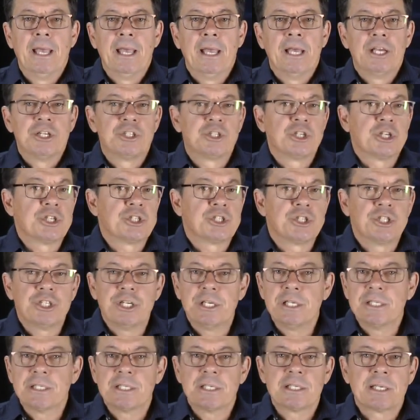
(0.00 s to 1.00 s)
It's just
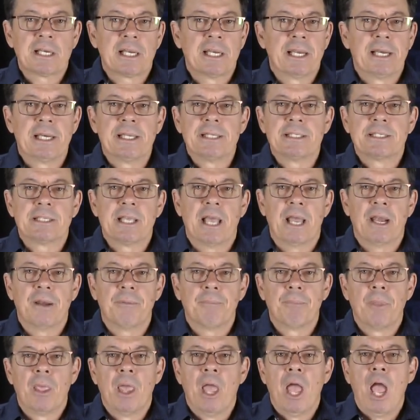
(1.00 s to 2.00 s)
Jesus clearly said,
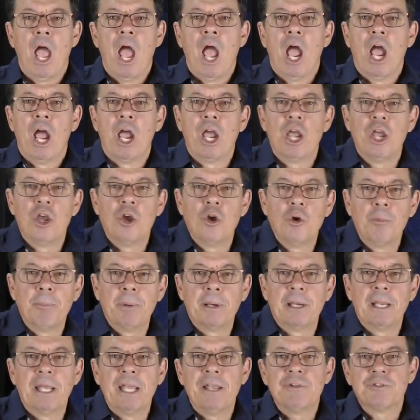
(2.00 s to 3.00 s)
He who
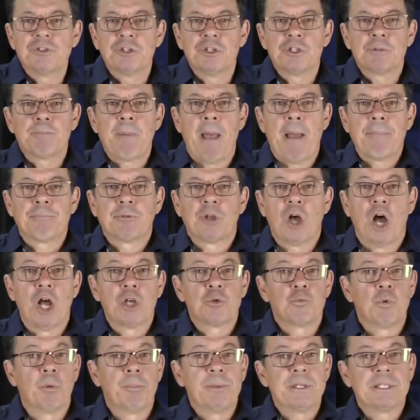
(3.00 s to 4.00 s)
believes and is
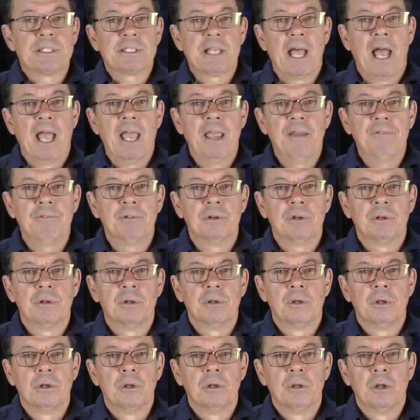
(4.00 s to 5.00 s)
baptized will be saved.
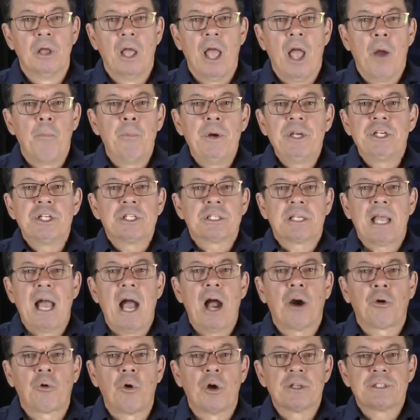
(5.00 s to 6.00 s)
And we just
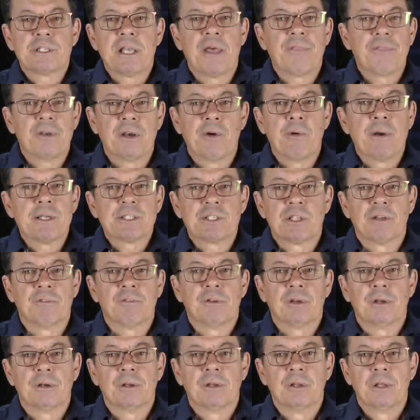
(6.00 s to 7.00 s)
can't cross out the rest of
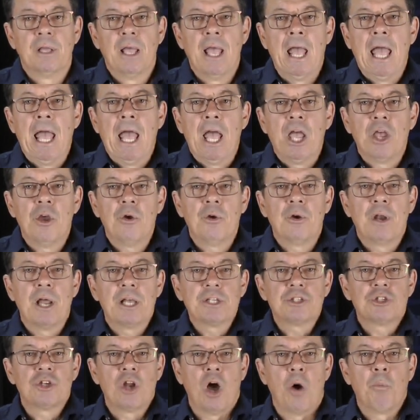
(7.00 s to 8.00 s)
it. He who
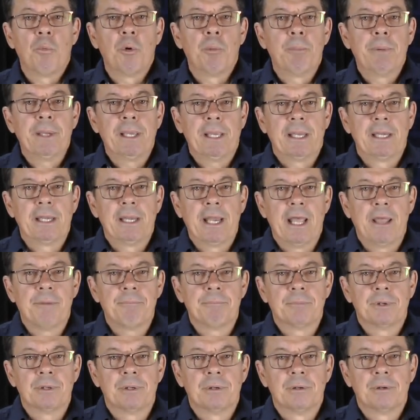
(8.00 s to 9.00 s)
does not will be
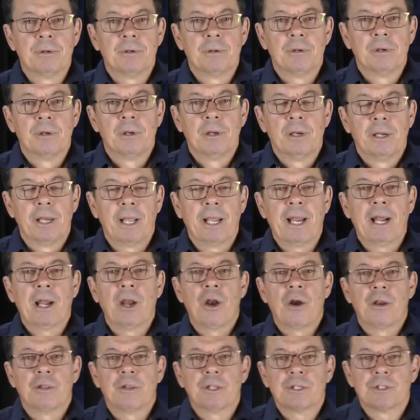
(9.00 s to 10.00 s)
condemned. Now get a
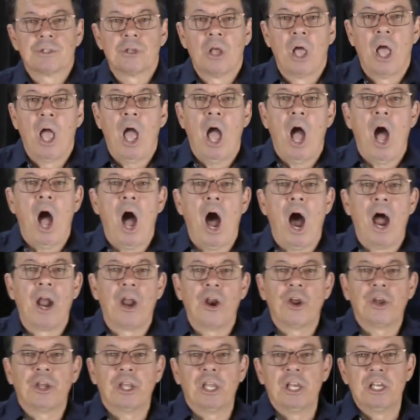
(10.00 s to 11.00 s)
load of this. I
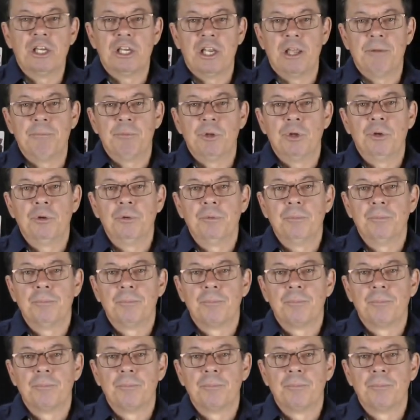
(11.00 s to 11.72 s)
don't condemn you.